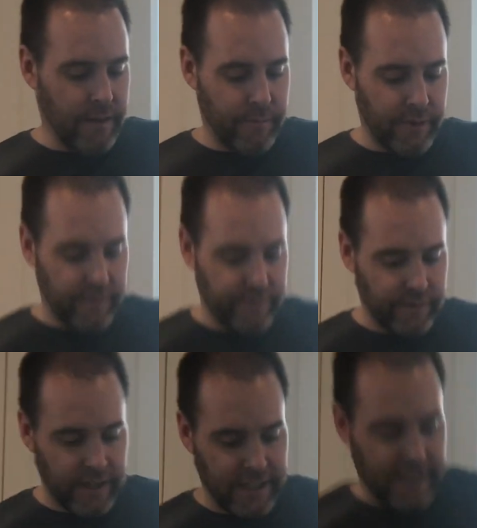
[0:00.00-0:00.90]
but for
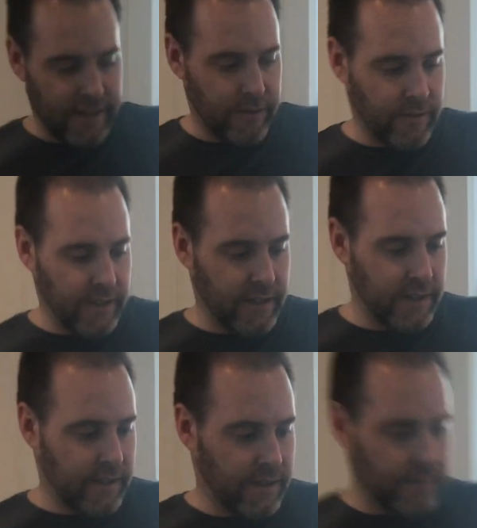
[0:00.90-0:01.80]
right now,
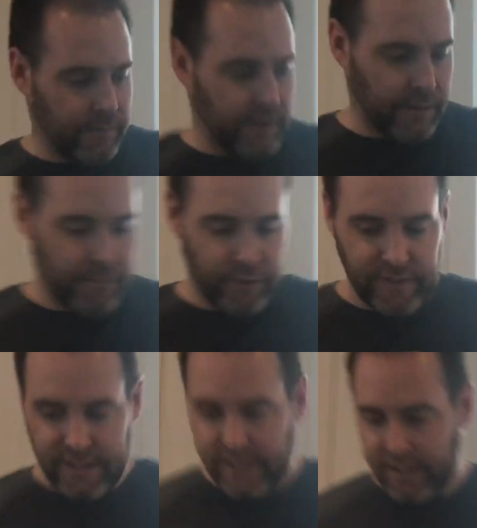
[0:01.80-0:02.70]
I'll move
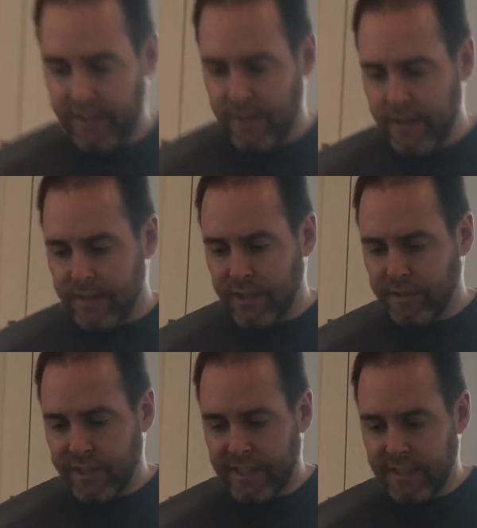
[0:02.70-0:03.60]
this in. The other
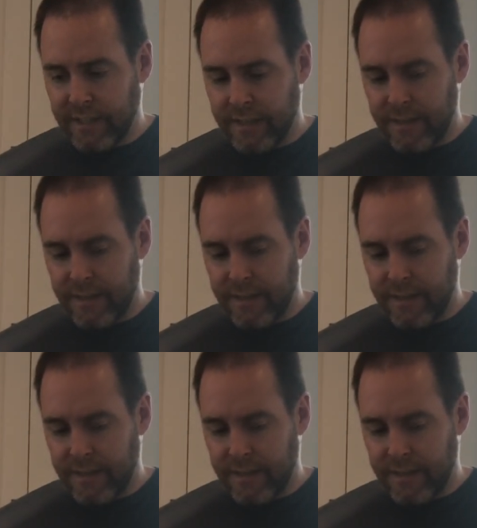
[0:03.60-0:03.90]
thing,